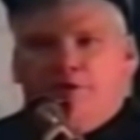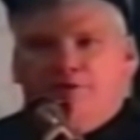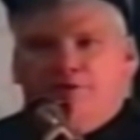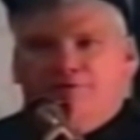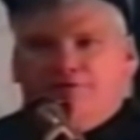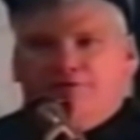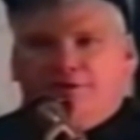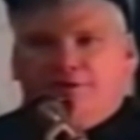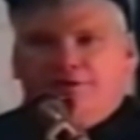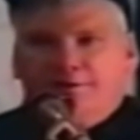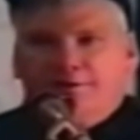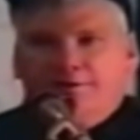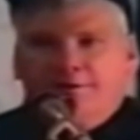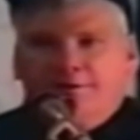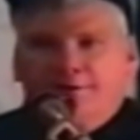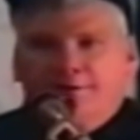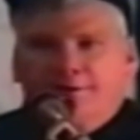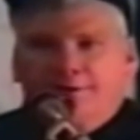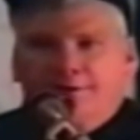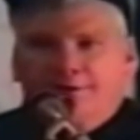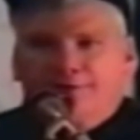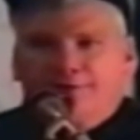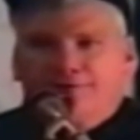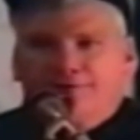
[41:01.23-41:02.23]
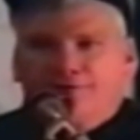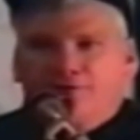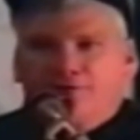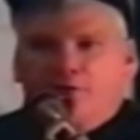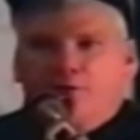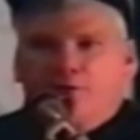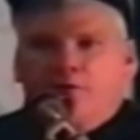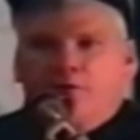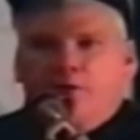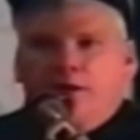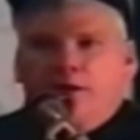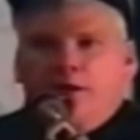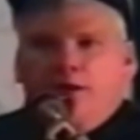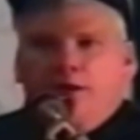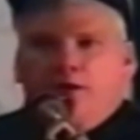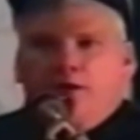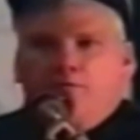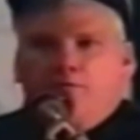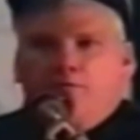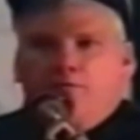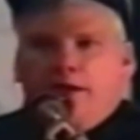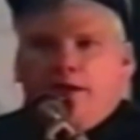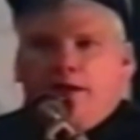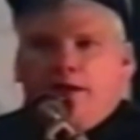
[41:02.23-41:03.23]
to abuse it. And so
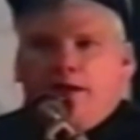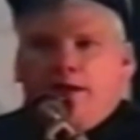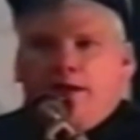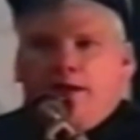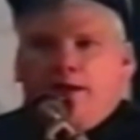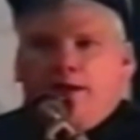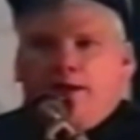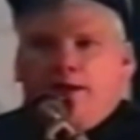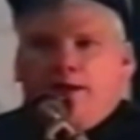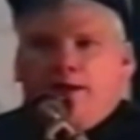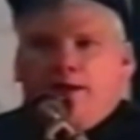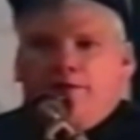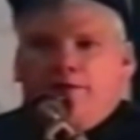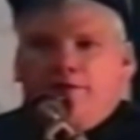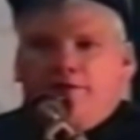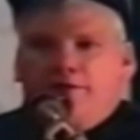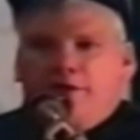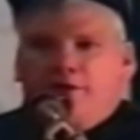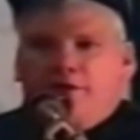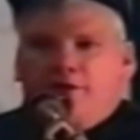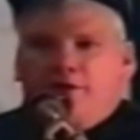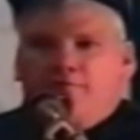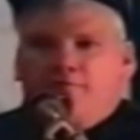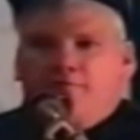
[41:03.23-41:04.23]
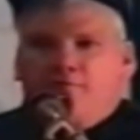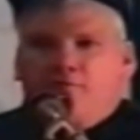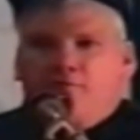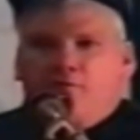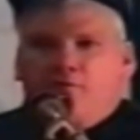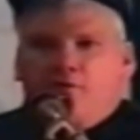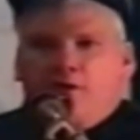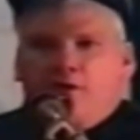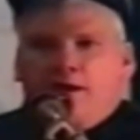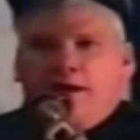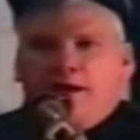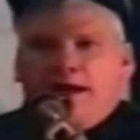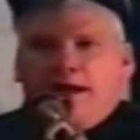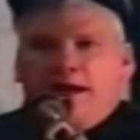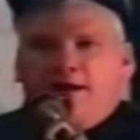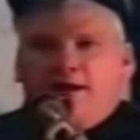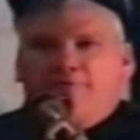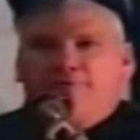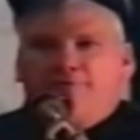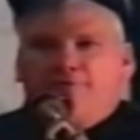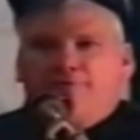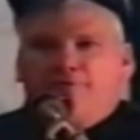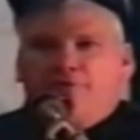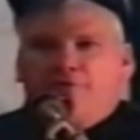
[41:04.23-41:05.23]
we therefore
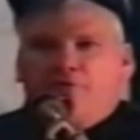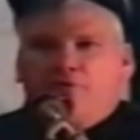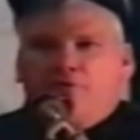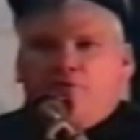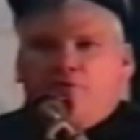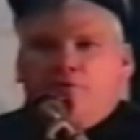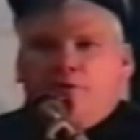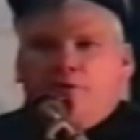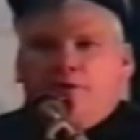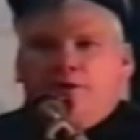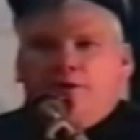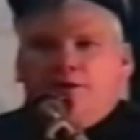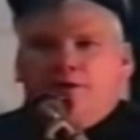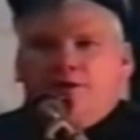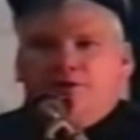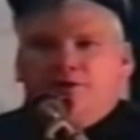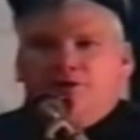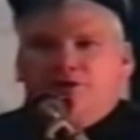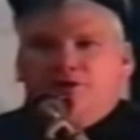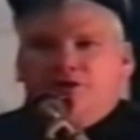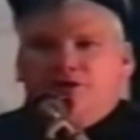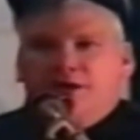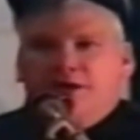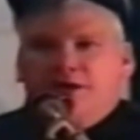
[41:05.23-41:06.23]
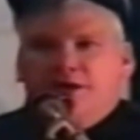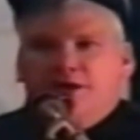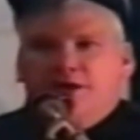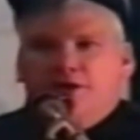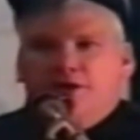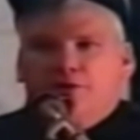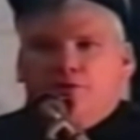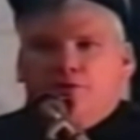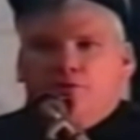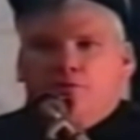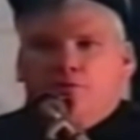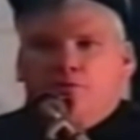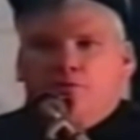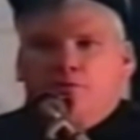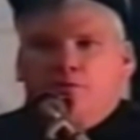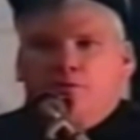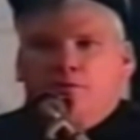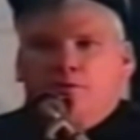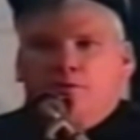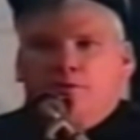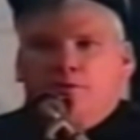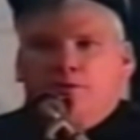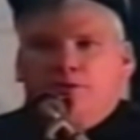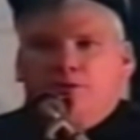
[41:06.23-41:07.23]
have to continue
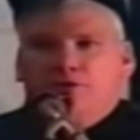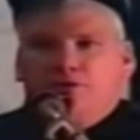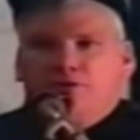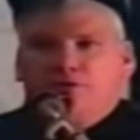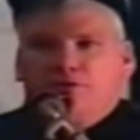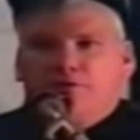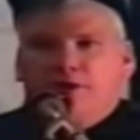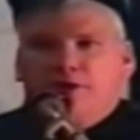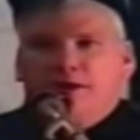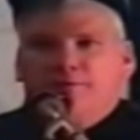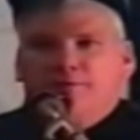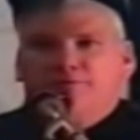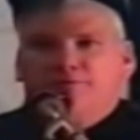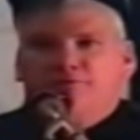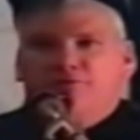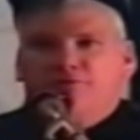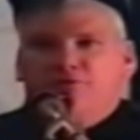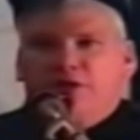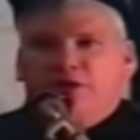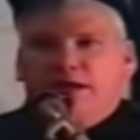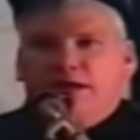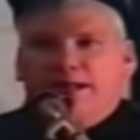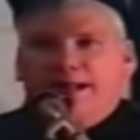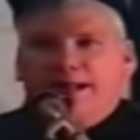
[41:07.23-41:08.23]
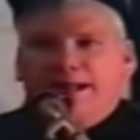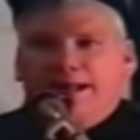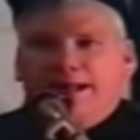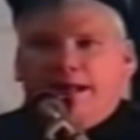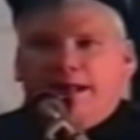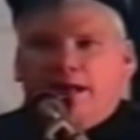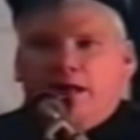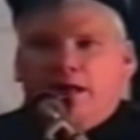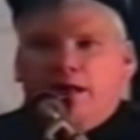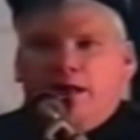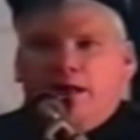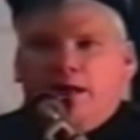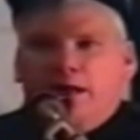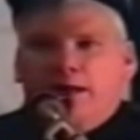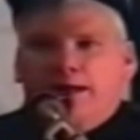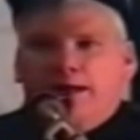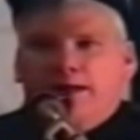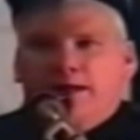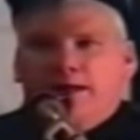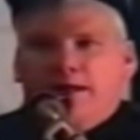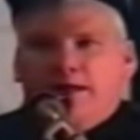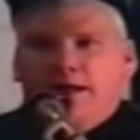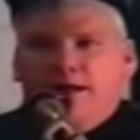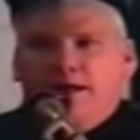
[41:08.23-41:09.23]
to keep studying
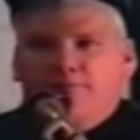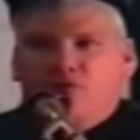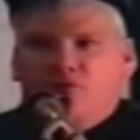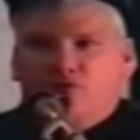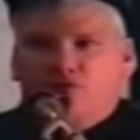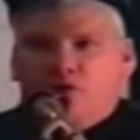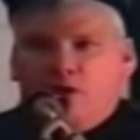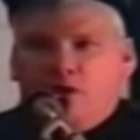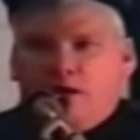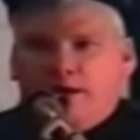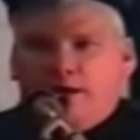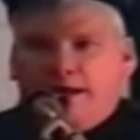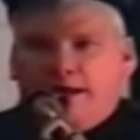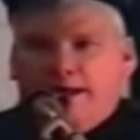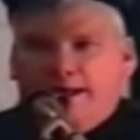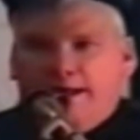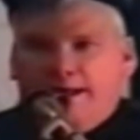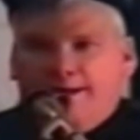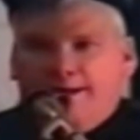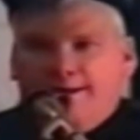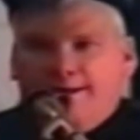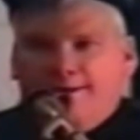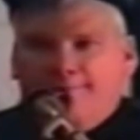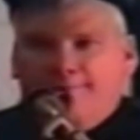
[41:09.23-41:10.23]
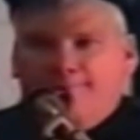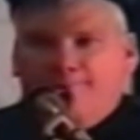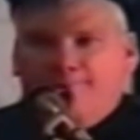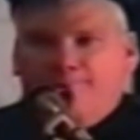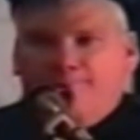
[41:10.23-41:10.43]
and keep talking.